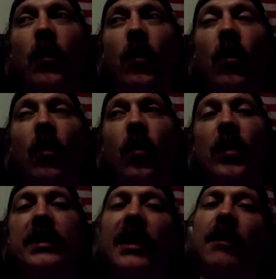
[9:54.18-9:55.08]
or
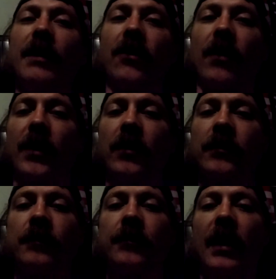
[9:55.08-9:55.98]
was I going to be a criminal?
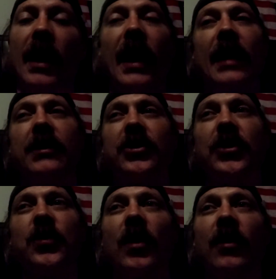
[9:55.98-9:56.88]
I had to
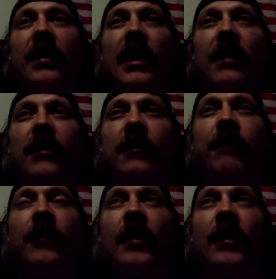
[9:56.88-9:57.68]
choose one or the other.